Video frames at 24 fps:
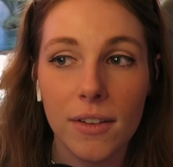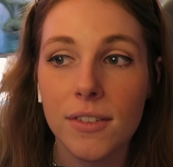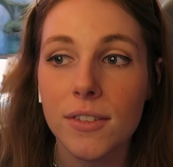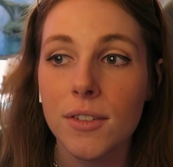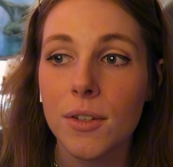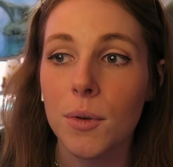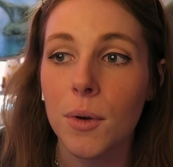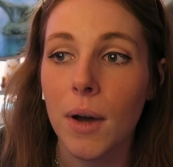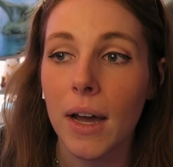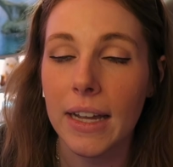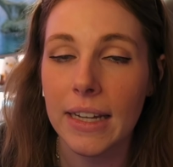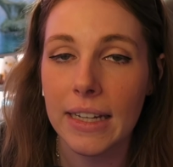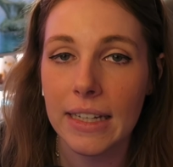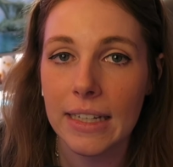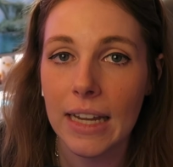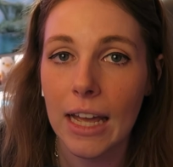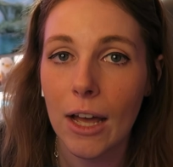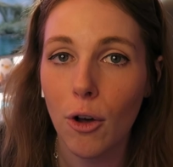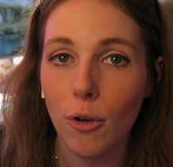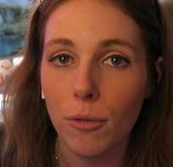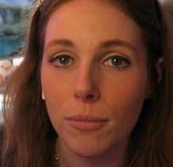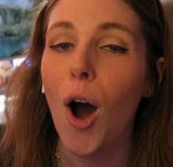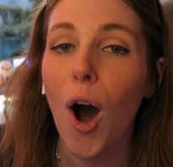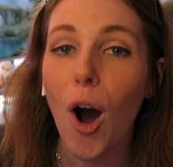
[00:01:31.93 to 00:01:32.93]
so I can
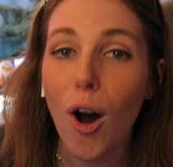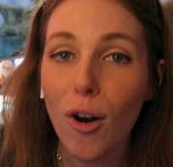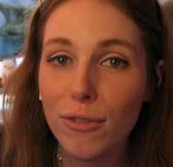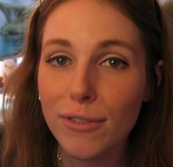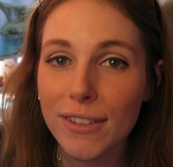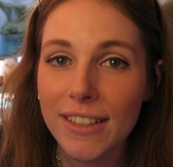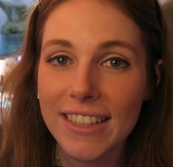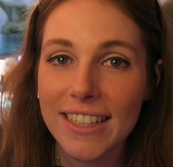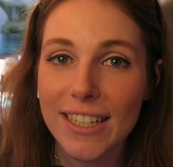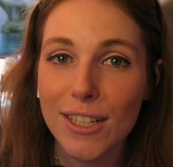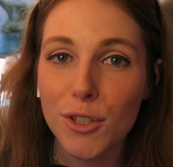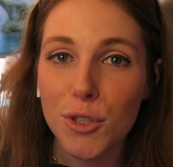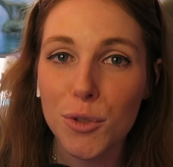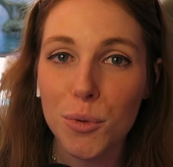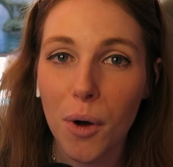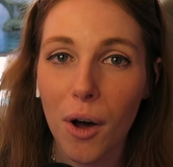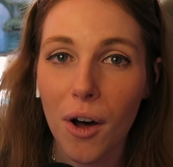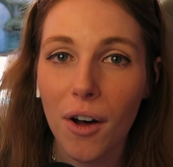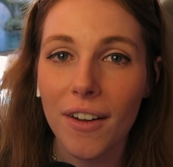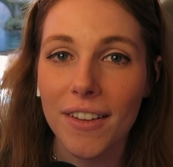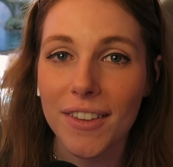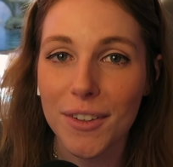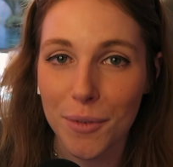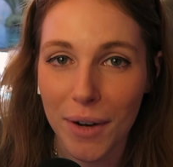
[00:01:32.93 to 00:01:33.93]
hopefully lead you
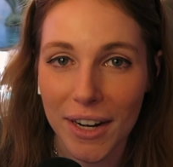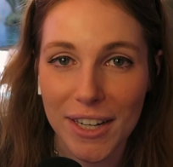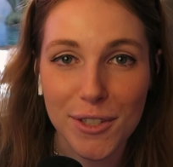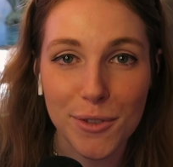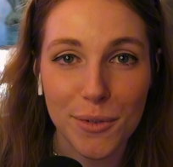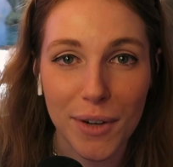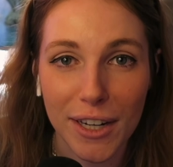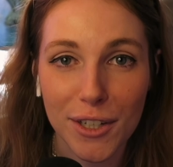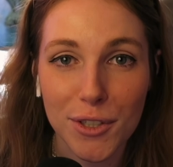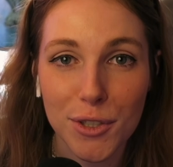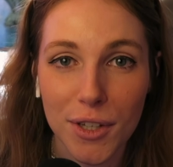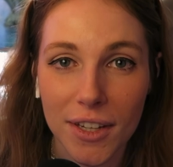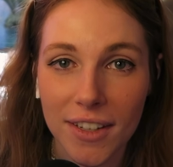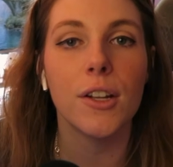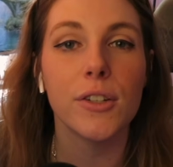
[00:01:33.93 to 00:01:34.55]
all in the right direction.